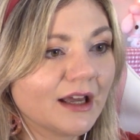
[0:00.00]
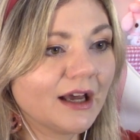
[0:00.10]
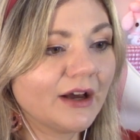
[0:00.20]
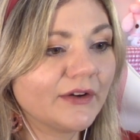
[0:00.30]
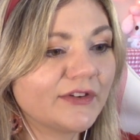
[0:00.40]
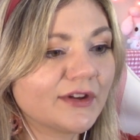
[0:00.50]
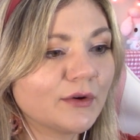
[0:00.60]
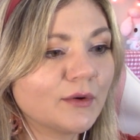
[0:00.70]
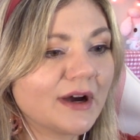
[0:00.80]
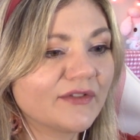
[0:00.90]
Oh, so
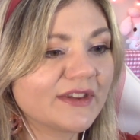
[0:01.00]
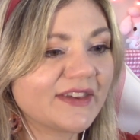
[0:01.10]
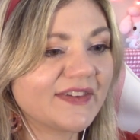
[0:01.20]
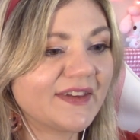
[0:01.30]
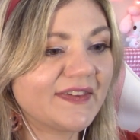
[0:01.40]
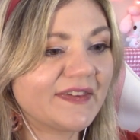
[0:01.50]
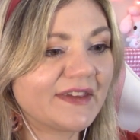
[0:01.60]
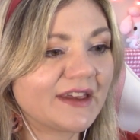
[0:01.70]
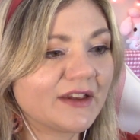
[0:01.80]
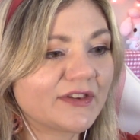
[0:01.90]
whoever this is
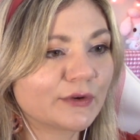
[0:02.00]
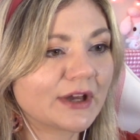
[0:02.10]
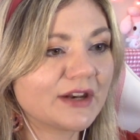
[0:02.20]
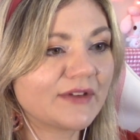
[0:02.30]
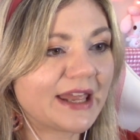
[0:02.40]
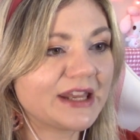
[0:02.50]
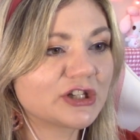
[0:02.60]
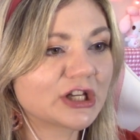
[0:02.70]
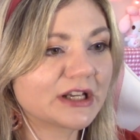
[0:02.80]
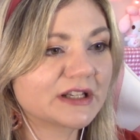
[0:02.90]
it some kind of
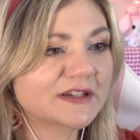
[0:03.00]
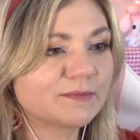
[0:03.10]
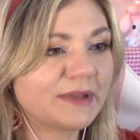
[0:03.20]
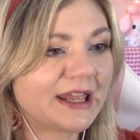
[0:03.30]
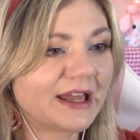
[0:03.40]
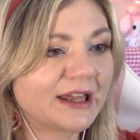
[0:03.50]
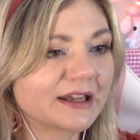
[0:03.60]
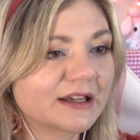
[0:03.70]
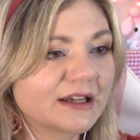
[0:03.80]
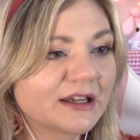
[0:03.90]
ancient being?